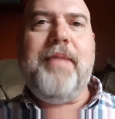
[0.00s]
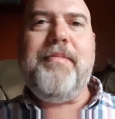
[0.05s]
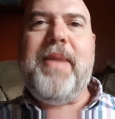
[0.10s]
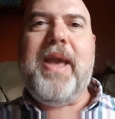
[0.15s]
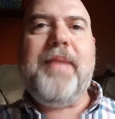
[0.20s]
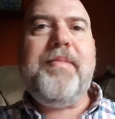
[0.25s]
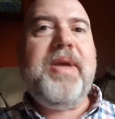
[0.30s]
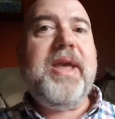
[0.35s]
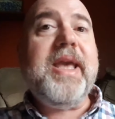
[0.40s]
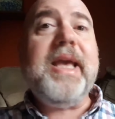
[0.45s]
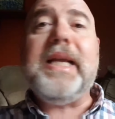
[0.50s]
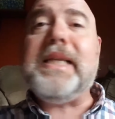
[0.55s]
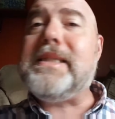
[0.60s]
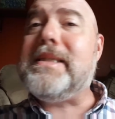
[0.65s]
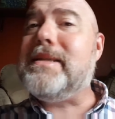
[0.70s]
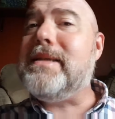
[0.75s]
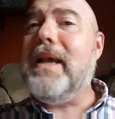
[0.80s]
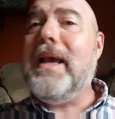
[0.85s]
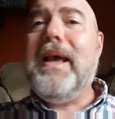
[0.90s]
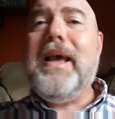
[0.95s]
Maybe
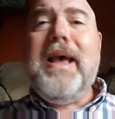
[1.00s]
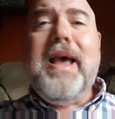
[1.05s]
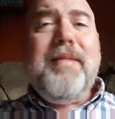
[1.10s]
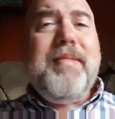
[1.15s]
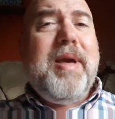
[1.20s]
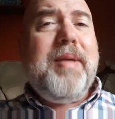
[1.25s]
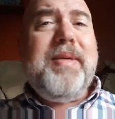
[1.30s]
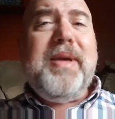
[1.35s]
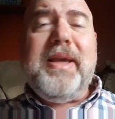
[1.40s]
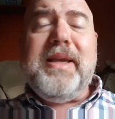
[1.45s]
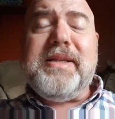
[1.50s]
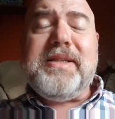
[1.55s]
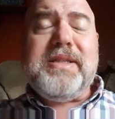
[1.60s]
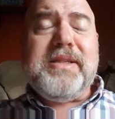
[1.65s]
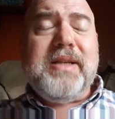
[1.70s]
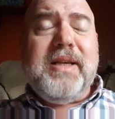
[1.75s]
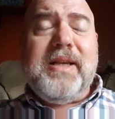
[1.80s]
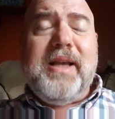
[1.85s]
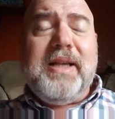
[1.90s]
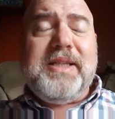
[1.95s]
it's
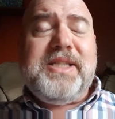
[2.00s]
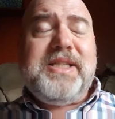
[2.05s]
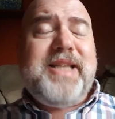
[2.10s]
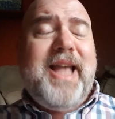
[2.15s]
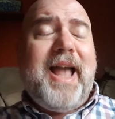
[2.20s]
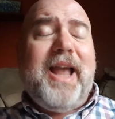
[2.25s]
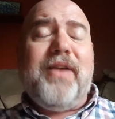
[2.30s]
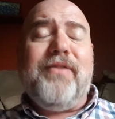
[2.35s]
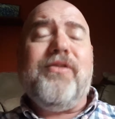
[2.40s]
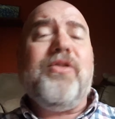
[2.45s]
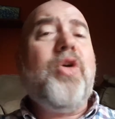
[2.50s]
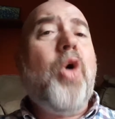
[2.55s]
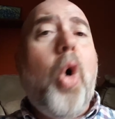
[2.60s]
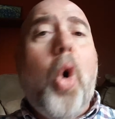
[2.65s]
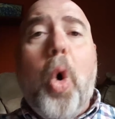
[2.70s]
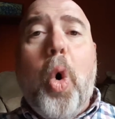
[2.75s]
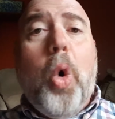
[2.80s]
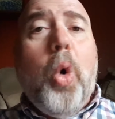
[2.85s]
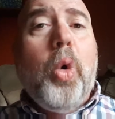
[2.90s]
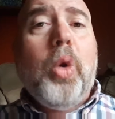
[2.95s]
a stack of
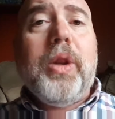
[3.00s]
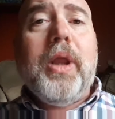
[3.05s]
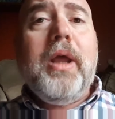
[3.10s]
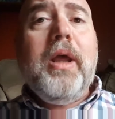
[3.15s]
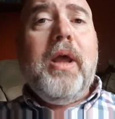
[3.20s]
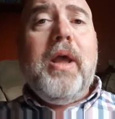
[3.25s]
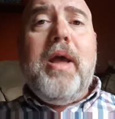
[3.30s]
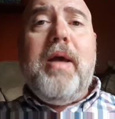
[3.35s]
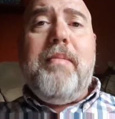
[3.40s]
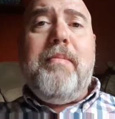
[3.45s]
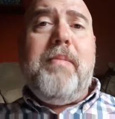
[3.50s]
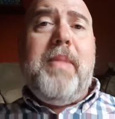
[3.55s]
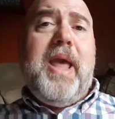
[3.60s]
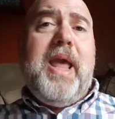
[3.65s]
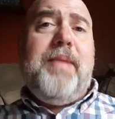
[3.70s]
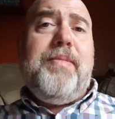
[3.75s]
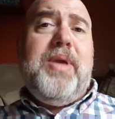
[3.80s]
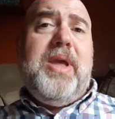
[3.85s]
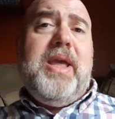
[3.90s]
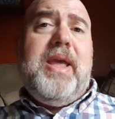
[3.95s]
gold,
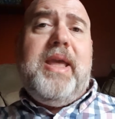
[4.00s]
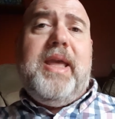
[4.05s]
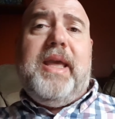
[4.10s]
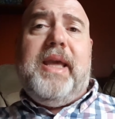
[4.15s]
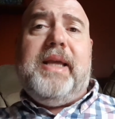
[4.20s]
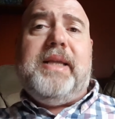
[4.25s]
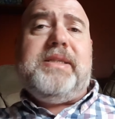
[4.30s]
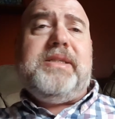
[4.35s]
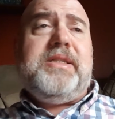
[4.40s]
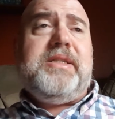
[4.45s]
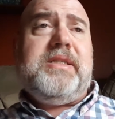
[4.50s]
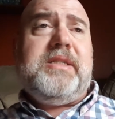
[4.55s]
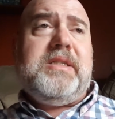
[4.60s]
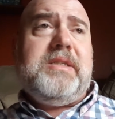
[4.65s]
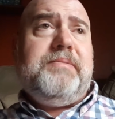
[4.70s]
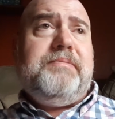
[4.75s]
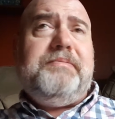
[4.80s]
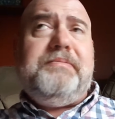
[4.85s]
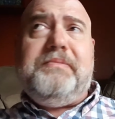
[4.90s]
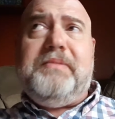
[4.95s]
maybe
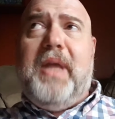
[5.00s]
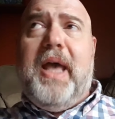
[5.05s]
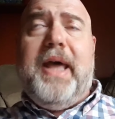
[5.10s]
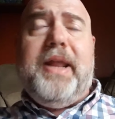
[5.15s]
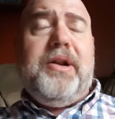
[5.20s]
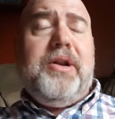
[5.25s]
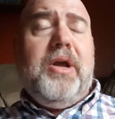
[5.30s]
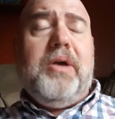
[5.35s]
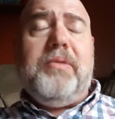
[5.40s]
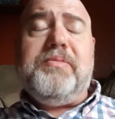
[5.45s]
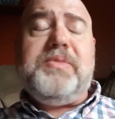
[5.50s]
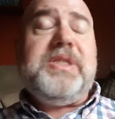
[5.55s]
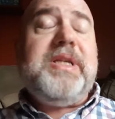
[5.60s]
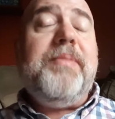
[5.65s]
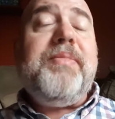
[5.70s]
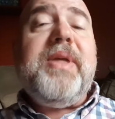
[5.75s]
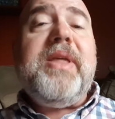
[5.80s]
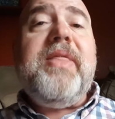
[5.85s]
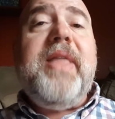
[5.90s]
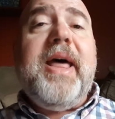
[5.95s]
it's, I don't know,
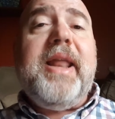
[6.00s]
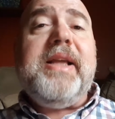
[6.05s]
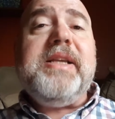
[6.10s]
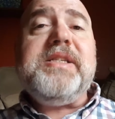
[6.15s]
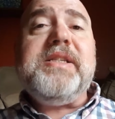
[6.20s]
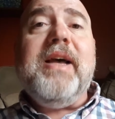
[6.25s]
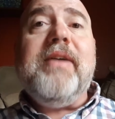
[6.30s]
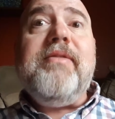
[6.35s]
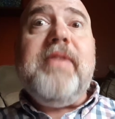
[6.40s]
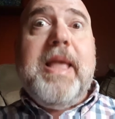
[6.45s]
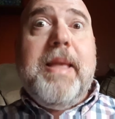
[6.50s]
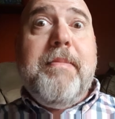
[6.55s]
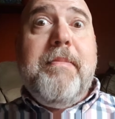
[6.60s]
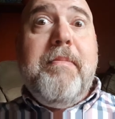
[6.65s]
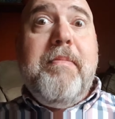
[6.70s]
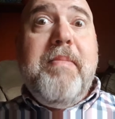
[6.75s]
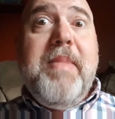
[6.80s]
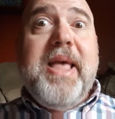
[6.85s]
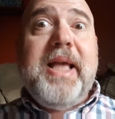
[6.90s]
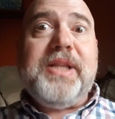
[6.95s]
something that is of
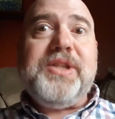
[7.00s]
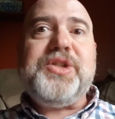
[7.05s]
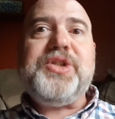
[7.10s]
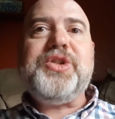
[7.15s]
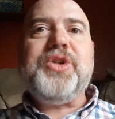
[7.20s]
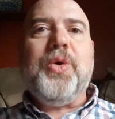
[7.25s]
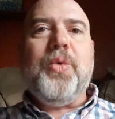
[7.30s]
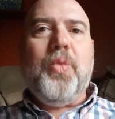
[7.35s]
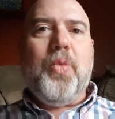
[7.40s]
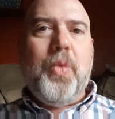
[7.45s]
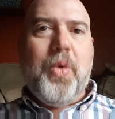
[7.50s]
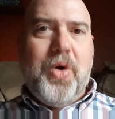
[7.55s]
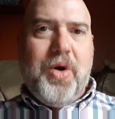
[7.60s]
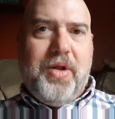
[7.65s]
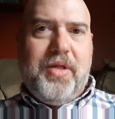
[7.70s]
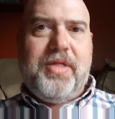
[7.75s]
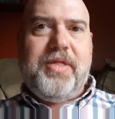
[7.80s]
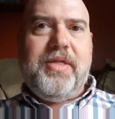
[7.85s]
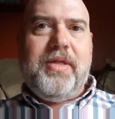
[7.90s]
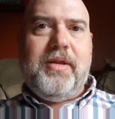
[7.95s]
immense
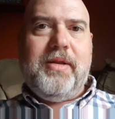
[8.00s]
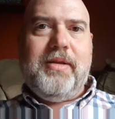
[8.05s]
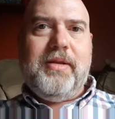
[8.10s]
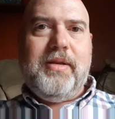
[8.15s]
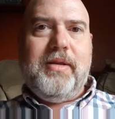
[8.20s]
worth.